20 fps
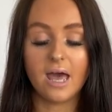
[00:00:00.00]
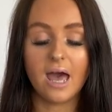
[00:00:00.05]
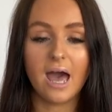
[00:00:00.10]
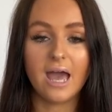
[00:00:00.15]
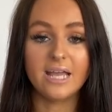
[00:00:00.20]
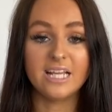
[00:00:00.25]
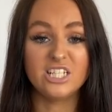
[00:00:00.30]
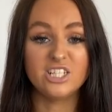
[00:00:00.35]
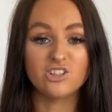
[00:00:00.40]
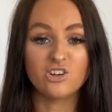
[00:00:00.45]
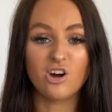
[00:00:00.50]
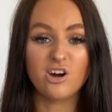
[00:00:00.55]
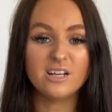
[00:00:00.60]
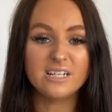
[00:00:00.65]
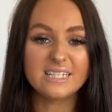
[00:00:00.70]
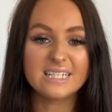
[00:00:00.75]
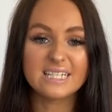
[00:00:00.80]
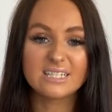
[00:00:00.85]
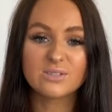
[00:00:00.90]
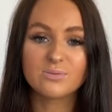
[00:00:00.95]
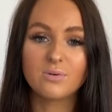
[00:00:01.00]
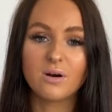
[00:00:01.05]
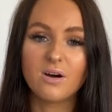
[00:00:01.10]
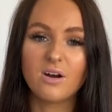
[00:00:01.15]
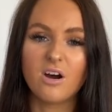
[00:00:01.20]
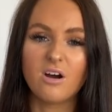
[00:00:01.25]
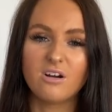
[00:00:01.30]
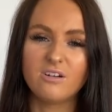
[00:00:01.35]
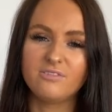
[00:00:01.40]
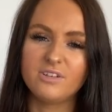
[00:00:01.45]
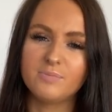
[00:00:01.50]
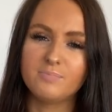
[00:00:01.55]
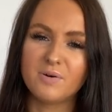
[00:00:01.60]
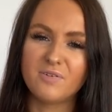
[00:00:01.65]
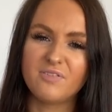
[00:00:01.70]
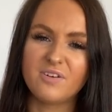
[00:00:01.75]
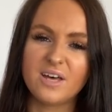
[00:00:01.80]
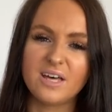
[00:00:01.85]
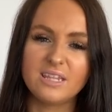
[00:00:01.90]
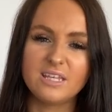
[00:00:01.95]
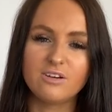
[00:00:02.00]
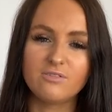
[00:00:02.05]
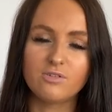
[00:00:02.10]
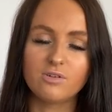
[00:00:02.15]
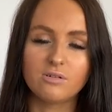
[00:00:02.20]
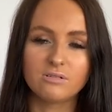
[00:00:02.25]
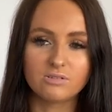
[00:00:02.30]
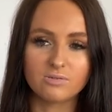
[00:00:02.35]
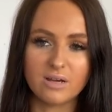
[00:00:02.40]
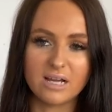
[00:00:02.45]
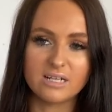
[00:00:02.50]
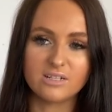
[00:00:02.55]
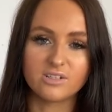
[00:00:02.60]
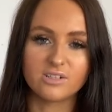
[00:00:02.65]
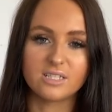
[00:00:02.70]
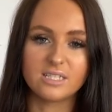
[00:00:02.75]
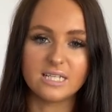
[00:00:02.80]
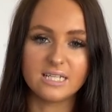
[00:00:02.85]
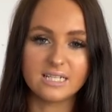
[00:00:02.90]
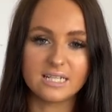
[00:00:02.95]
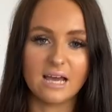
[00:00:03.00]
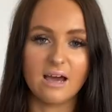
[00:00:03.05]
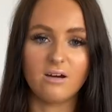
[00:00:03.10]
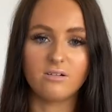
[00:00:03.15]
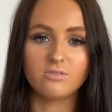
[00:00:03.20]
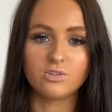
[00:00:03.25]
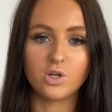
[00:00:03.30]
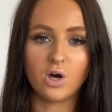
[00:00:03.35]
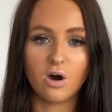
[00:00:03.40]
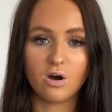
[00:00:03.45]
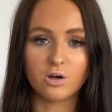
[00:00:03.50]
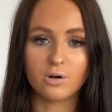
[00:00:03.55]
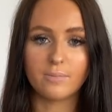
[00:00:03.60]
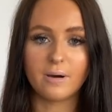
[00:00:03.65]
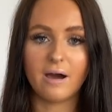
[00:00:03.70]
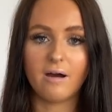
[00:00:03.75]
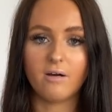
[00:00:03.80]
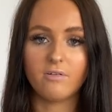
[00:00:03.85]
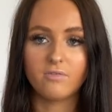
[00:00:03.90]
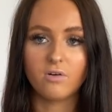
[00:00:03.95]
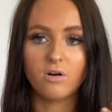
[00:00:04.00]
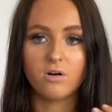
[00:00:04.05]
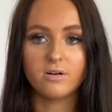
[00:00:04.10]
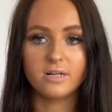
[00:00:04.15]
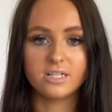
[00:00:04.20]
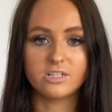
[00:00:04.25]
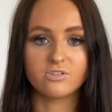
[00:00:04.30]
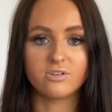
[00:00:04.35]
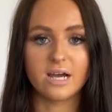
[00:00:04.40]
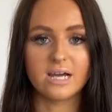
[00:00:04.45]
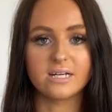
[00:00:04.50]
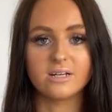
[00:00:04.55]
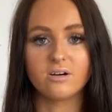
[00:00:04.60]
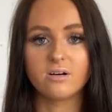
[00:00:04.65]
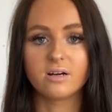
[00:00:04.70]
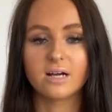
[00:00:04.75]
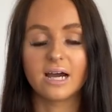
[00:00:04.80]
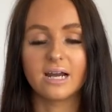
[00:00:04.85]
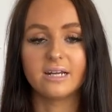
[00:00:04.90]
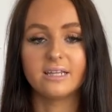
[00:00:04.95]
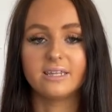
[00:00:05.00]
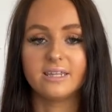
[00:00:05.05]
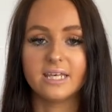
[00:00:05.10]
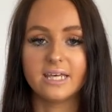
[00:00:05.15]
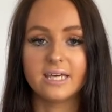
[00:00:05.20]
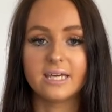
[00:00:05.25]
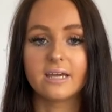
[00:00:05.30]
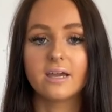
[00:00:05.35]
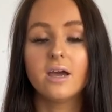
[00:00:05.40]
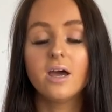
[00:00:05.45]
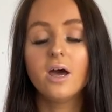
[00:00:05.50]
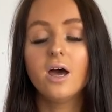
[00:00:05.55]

enjoyed this one or if you prefer the other ones where I just sit down, talk about it, I've already tried it on kind of thing.